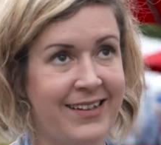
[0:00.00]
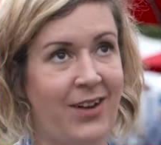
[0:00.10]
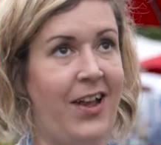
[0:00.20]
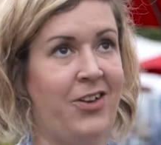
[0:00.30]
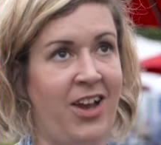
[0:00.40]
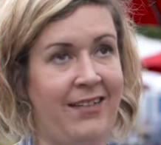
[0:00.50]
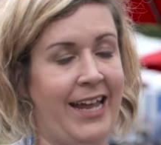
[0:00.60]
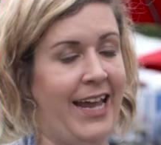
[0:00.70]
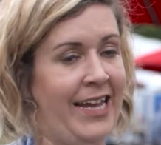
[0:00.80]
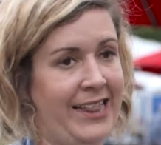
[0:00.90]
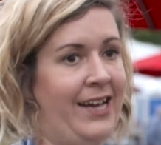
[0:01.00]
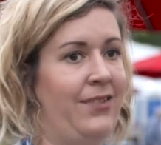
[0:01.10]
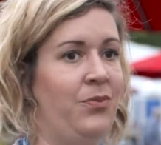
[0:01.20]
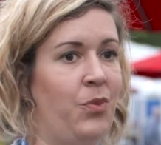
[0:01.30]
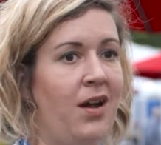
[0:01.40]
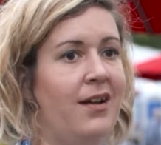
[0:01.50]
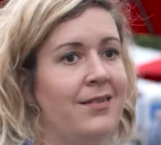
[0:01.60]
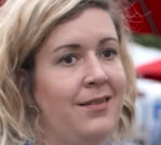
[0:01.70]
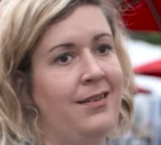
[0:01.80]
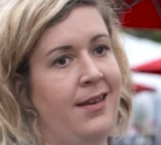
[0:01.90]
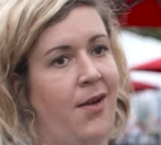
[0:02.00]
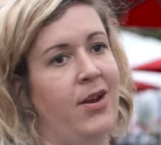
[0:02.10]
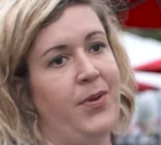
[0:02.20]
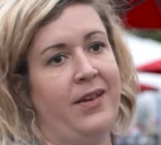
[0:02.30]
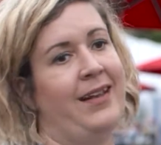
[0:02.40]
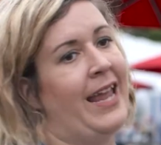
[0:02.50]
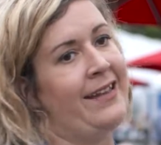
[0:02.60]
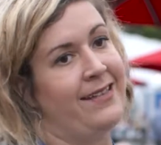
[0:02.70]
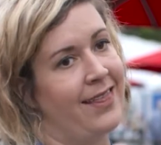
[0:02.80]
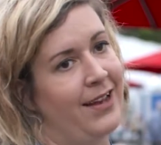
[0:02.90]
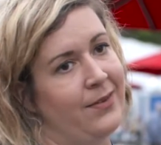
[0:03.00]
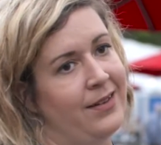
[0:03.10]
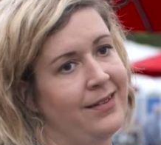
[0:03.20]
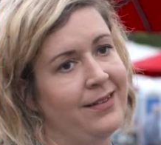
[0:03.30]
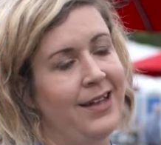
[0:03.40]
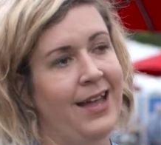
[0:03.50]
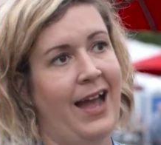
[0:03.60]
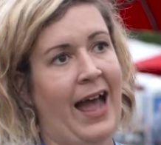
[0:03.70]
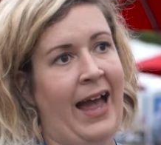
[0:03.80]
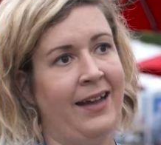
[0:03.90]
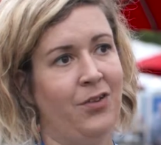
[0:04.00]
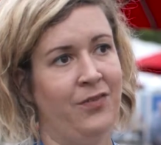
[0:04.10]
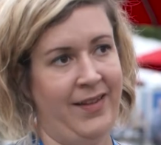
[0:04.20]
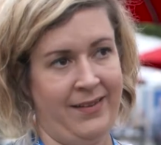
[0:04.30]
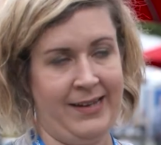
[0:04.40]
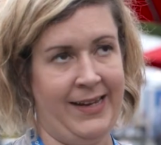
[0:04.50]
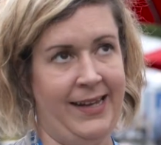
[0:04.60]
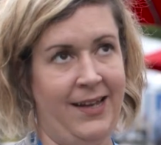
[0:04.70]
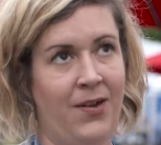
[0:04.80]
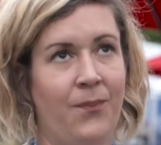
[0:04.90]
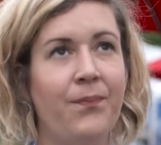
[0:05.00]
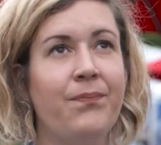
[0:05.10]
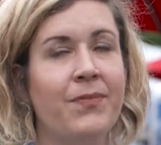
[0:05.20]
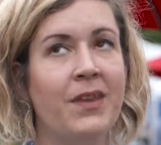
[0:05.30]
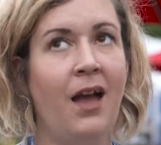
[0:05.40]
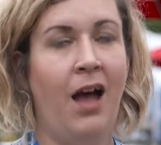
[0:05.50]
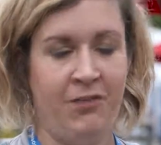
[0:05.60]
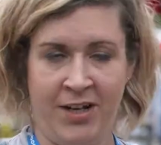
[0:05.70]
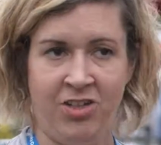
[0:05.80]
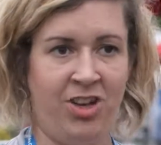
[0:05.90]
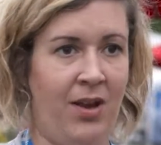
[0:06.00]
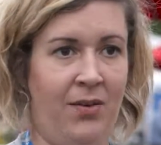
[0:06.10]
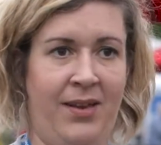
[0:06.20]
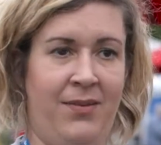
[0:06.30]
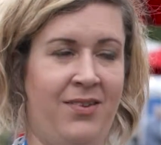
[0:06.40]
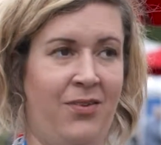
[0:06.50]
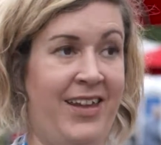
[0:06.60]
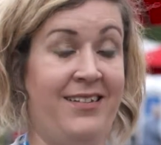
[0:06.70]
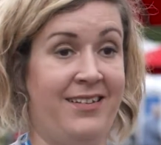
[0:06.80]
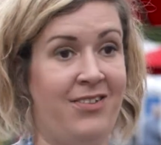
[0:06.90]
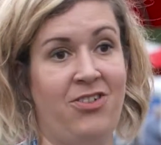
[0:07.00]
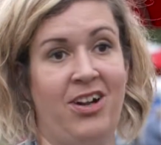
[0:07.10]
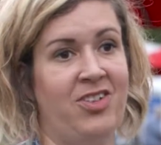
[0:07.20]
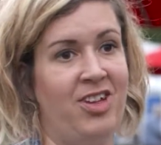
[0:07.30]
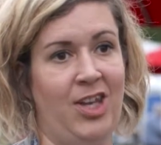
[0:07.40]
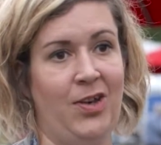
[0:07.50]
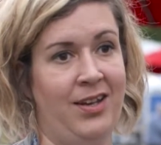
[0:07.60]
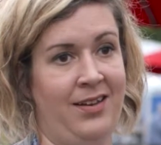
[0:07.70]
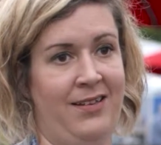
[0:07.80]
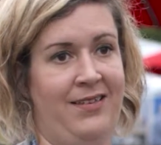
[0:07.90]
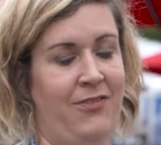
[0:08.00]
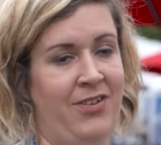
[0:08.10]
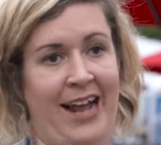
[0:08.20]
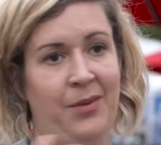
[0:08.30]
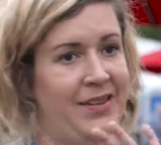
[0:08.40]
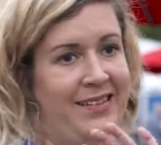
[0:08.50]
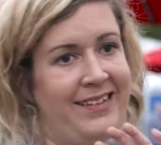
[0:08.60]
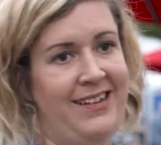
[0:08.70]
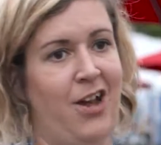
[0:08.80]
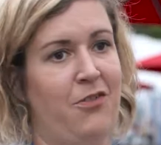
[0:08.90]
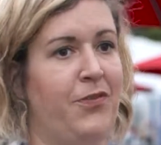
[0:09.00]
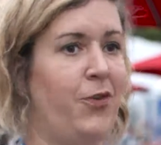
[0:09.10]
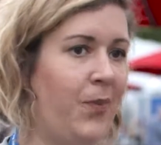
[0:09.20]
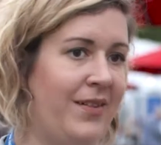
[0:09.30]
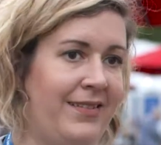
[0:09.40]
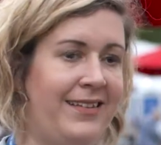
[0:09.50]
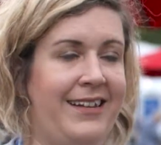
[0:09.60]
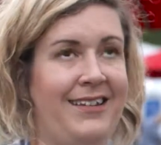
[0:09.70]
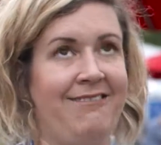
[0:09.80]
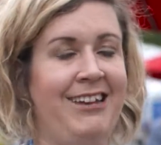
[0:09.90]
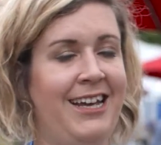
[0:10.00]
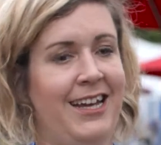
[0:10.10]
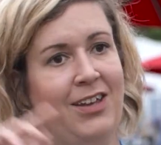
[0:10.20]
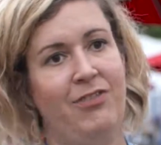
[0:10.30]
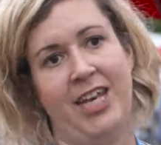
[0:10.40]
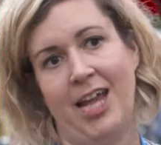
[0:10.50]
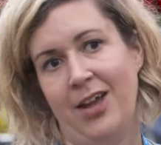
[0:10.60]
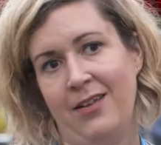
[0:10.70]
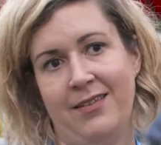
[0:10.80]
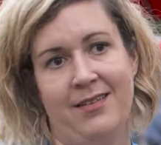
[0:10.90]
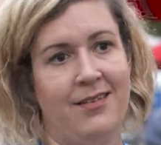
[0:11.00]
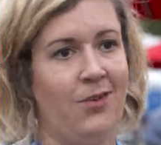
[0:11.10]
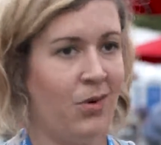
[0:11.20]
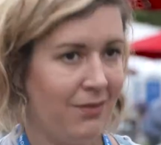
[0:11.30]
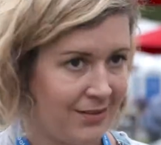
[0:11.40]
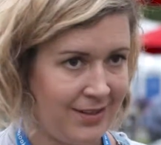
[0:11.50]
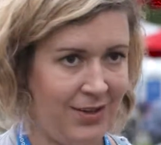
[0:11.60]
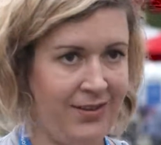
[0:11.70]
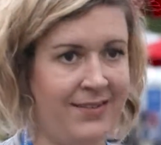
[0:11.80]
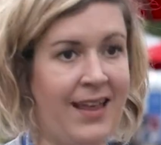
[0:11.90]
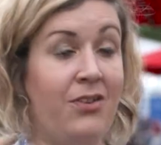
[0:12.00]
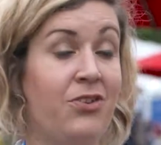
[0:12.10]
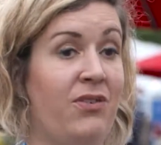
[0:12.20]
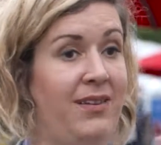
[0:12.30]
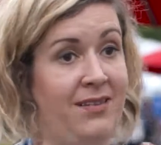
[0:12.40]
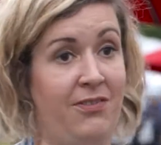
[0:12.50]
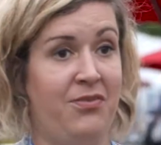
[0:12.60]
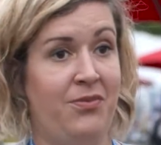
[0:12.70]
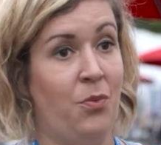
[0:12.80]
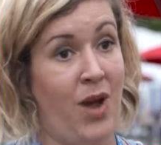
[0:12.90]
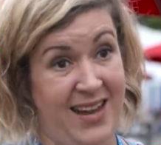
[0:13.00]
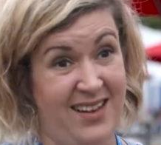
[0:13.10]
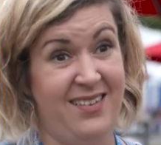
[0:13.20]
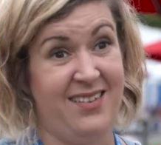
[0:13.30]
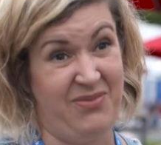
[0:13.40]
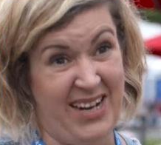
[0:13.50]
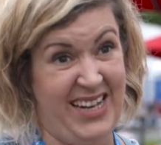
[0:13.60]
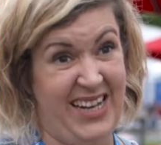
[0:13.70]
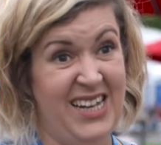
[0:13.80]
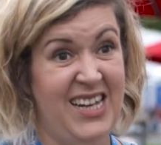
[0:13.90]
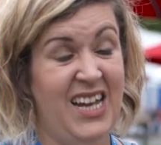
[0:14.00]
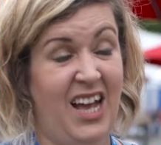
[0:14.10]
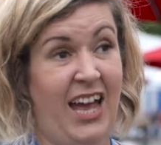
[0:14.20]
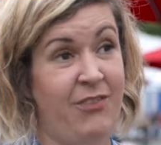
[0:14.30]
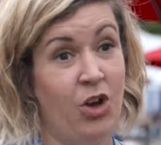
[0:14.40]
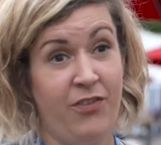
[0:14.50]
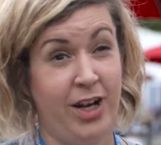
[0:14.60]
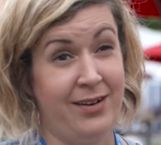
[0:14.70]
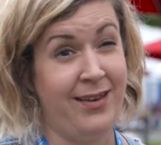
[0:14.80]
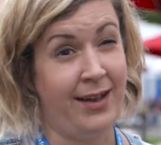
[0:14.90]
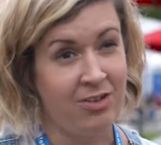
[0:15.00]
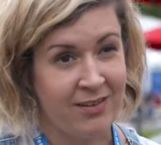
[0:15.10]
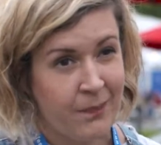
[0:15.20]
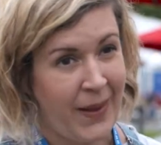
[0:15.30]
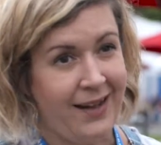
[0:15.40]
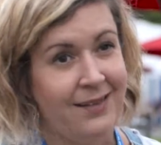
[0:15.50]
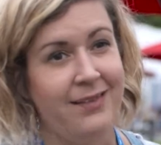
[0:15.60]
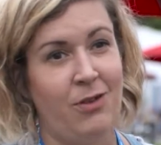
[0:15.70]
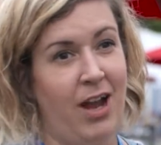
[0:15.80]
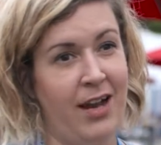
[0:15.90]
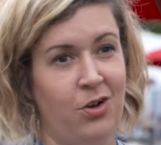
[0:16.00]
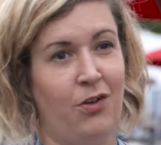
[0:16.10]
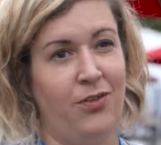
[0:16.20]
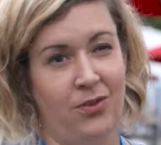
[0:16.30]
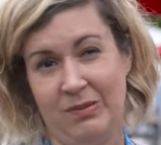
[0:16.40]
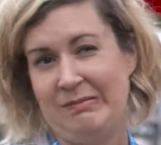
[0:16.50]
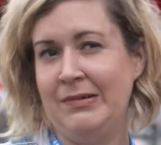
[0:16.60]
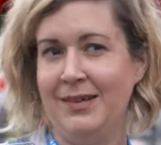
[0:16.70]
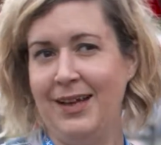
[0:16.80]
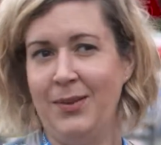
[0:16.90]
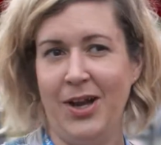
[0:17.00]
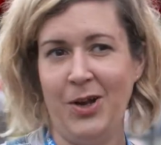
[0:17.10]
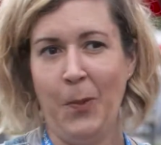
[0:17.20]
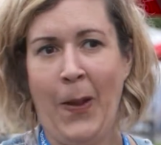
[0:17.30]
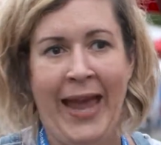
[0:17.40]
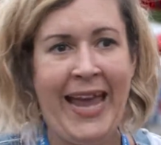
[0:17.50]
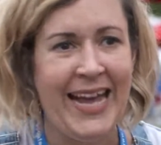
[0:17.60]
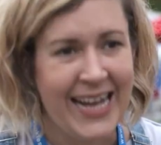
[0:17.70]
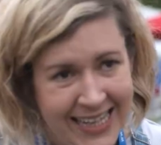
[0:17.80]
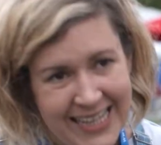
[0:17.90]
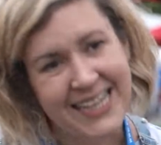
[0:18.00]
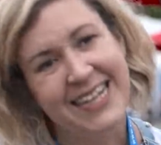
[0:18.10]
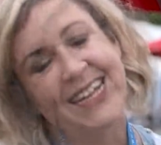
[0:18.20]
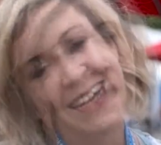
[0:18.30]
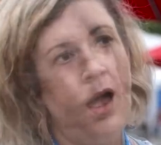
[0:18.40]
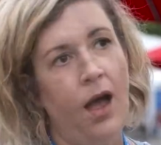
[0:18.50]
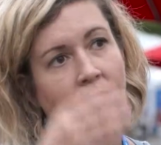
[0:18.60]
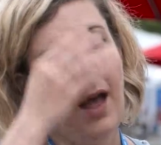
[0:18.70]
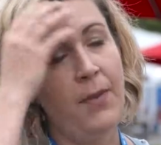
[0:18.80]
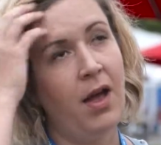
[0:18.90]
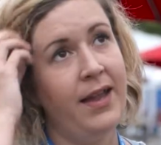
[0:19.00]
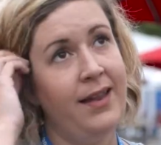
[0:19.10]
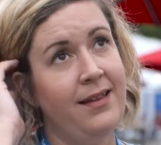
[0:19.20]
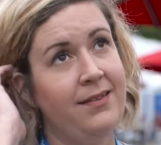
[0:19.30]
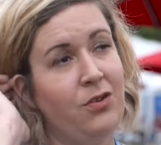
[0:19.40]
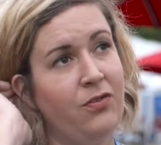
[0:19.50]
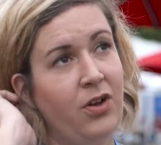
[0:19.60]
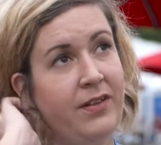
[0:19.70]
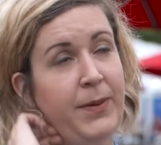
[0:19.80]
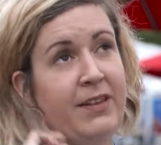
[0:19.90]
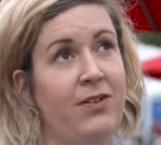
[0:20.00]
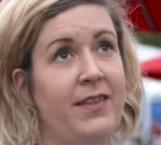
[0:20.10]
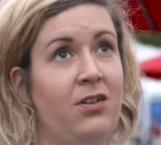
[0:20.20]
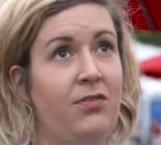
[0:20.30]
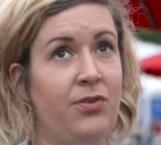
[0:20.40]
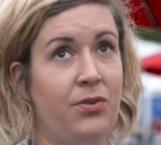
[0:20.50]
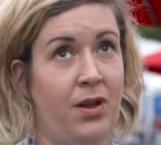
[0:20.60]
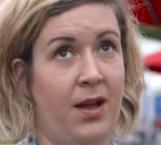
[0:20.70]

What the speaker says: So like a show's like 8,000 words, you know, and a book's like 80,000. And obviously, I find a show sort of easier to structure. You can use different elements, you know, performance and your videos and songs, and you can tell stories in different ways, really. I haven't got a very good attention span, so writing a novel might not be. I sort of got inspired to write the novel.